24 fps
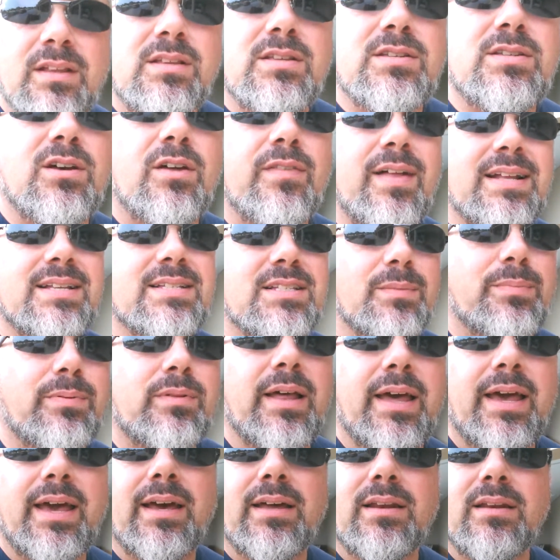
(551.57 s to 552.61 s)
So that's the
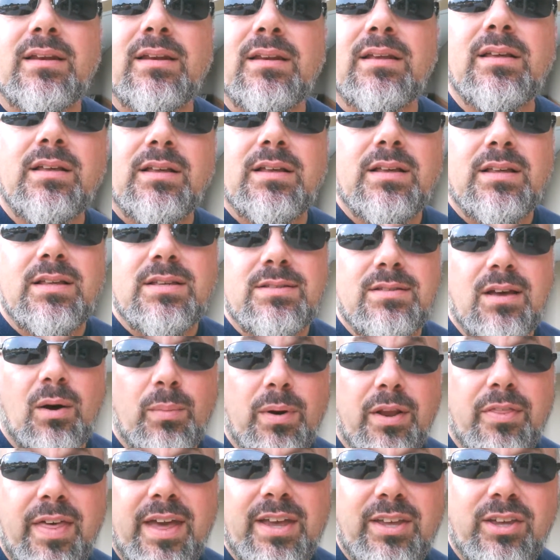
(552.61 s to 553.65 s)
plan. So I'm
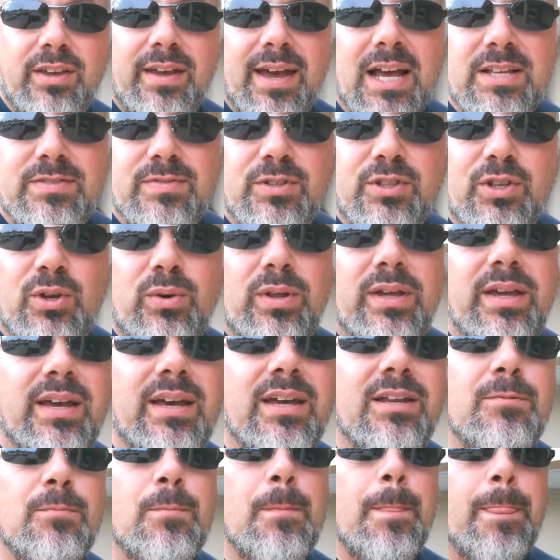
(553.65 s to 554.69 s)
going to thank you guys for tuning
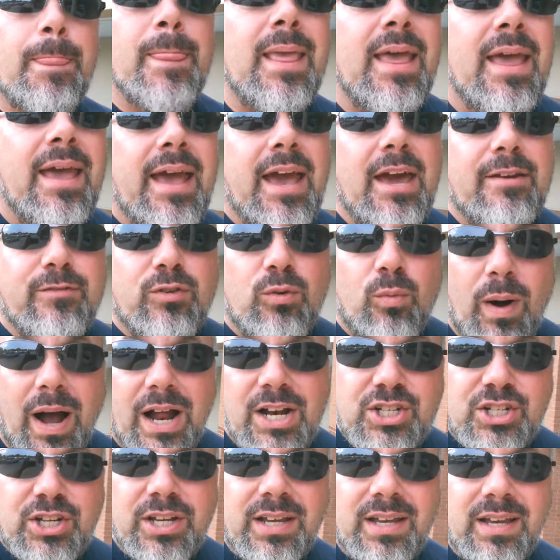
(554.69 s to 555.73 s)
in and for
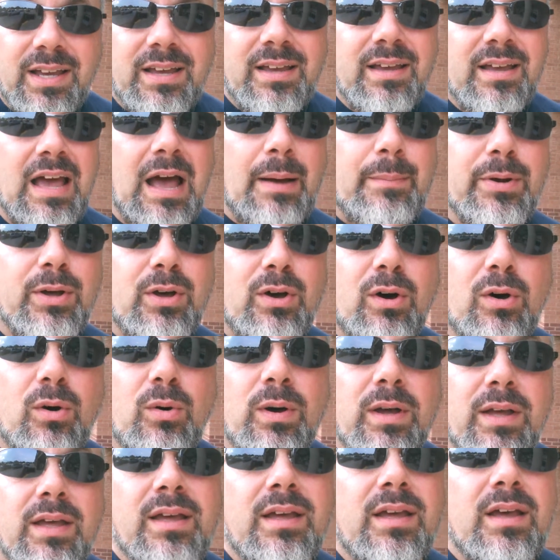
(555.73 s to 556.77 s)
watching. I'm going to go
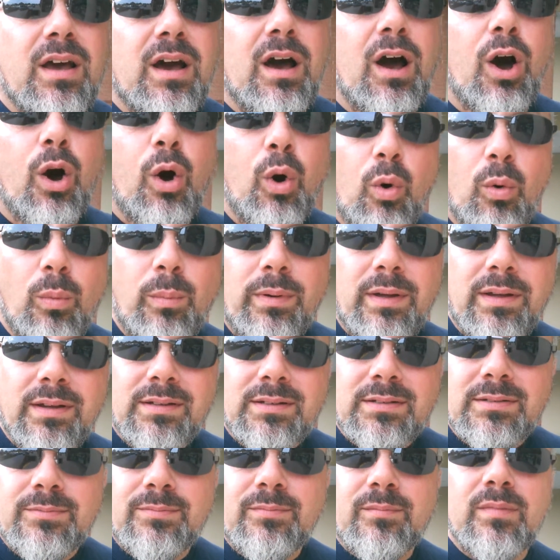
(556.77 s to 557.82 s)
home
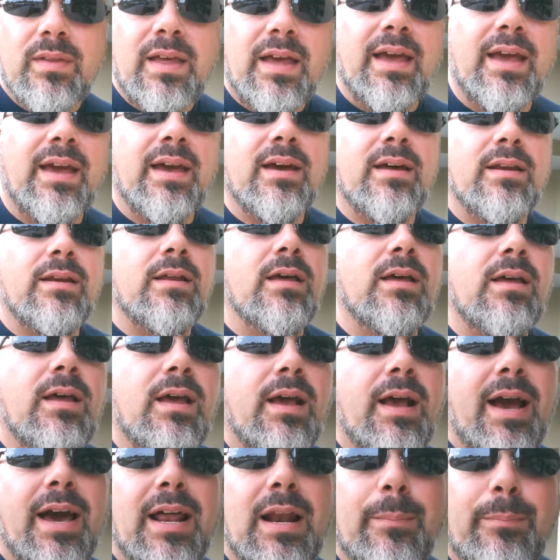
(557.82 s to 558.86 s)
and
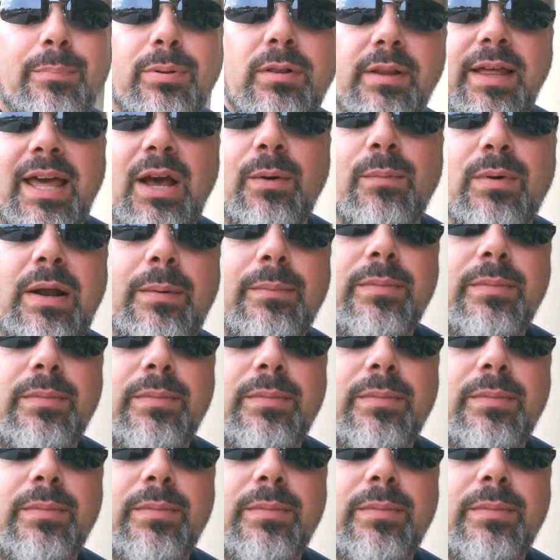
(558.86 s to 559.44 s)
kind of plan what